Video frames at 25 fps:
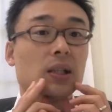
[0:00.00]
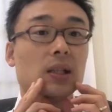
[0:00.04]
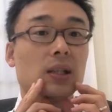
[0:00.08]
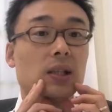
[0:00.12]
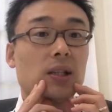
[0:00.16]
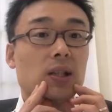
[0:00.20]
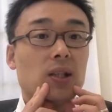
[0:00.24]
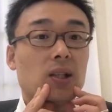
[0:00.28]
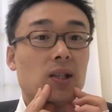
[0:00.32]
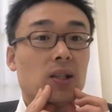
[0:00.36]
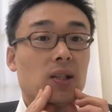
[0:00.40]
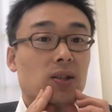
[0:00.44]

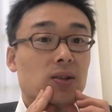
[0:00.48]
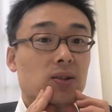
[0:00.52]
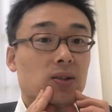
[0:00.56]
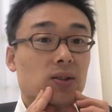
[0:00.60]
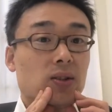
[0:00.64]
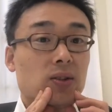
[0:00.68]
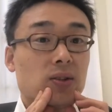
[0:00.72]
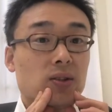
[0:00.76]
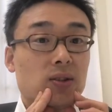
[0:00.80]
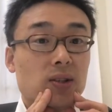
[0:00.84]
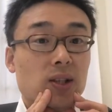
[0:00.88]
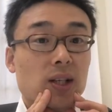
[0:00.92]
You can
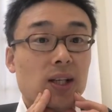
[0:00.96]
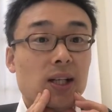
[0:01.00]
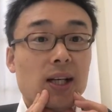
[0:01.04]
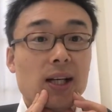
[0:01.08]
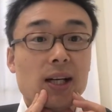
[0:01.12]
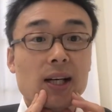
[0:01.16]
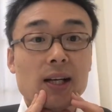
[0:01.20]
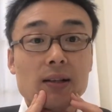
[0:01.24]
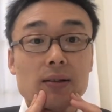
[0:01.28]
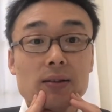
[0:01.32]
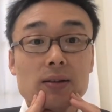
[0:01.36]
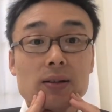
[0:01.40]
also
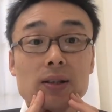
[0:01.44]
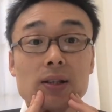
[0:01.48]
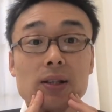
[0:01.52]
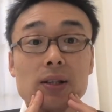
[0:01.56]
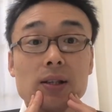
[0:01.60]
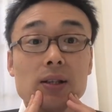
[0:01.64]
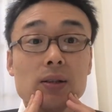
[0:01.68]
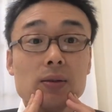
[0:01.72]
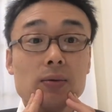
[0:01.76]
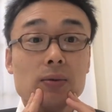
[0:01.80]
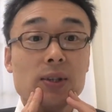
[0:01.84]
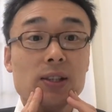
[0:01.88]
uh,
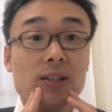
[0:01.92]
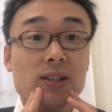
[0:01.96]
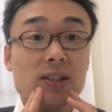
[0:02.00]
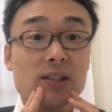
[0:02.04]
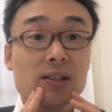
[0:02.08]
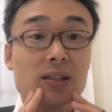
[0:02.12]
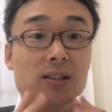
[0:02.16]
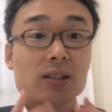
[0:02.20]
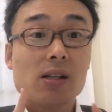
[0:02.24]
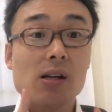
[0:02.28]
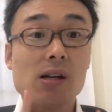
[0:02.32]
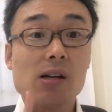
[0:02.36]

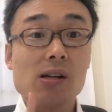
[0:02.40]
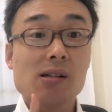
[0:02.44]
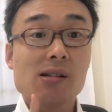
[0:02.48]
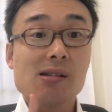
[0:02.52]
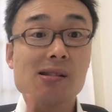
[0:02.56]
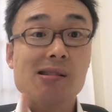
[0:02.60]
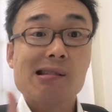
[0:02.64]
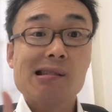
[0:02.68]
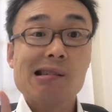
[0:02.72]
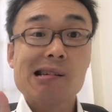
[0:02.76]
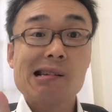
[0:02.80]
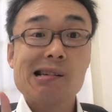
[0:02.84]
resist going
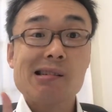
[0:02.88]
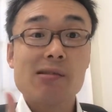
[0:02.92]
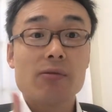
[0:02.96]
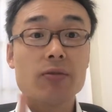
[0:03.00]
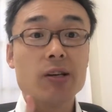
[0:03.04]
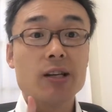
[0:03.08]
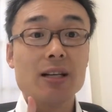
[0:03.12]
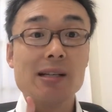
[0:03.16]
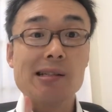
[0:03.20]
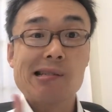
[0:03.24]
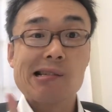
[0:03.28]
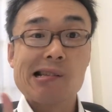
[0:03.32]

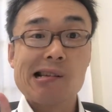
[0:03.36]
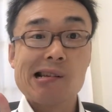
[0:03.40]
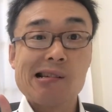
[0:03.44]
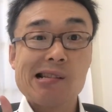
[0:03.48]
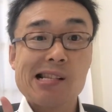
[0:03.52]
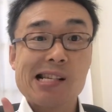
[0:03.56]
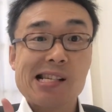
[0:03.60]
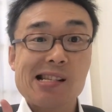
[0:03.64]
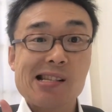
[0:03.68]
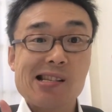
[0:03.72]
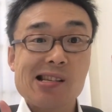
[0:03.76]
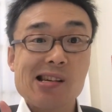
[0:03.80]
sideways. So
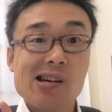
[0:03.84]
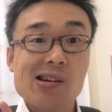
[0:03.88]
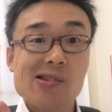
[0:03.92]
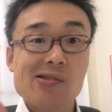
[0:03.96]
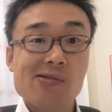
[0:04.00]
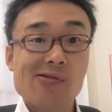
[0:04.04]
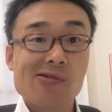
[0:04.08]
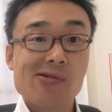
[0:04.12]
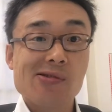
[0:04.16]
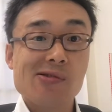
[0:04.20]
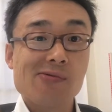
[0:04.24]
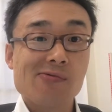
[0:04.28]
let's go
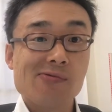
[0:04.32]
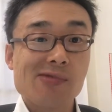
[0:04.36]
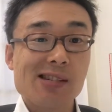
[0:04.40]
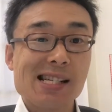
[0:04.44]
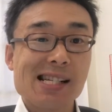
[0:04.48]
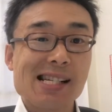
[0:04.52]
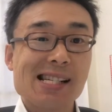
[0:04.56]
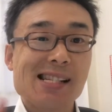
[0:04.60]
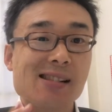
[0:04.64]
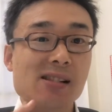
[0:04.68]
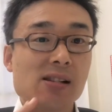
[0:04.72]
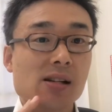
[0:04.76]
to the
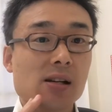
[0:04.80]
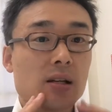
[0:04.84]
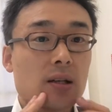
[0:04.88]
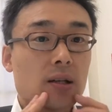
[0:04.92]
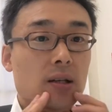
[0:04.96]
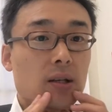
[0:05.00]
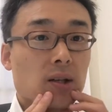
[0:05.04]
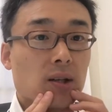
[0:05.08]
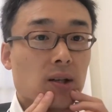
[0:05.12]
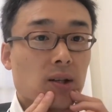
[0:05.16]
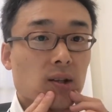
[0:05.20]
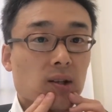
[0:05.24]
right.
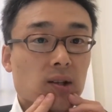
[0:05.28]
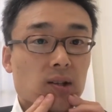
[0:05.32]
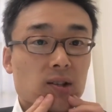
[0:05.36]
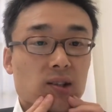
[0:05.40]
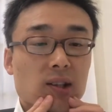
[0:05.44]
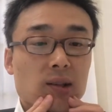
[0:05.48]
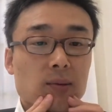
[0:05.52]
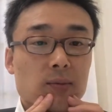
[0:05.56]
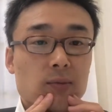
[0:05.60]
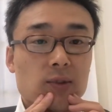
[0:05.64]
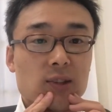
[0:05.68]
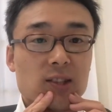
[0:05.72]
So
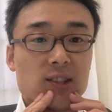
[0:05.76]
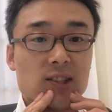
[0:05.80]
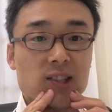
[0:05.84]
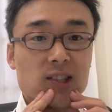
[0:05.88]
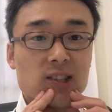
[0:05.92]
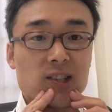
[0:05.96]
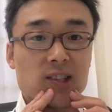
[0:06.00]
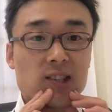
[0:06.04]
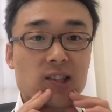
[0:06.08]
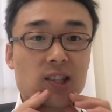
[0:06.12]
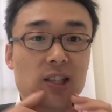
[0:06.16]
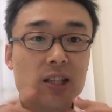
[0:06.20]
I'm
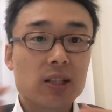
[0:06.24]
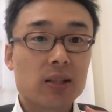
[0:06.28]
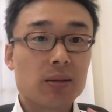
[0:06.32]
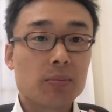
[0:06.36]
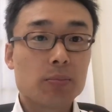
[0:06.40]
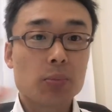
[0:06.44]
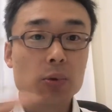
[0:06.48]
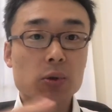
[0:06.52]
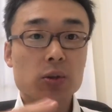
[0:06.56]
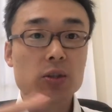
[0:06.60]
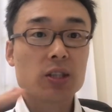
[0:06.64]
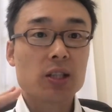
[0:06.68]
resisting,
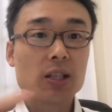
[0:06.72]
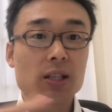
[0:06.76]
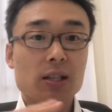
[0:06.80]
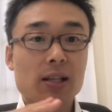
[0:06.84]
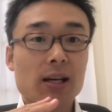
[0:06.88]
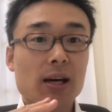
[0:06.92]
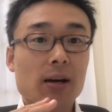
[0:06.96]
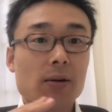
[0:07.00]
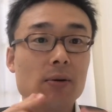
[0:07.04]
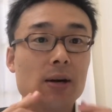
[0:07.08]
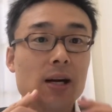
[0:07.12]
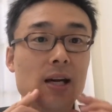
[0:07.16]
pushing
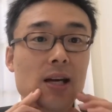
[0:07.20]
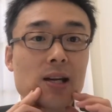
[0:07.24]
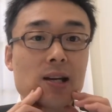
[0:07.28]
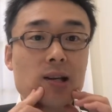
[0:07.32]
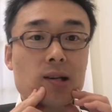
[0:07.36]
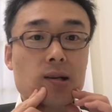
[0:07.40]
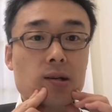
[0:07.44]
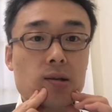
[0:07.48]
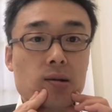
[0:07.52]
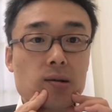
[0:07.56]
that way.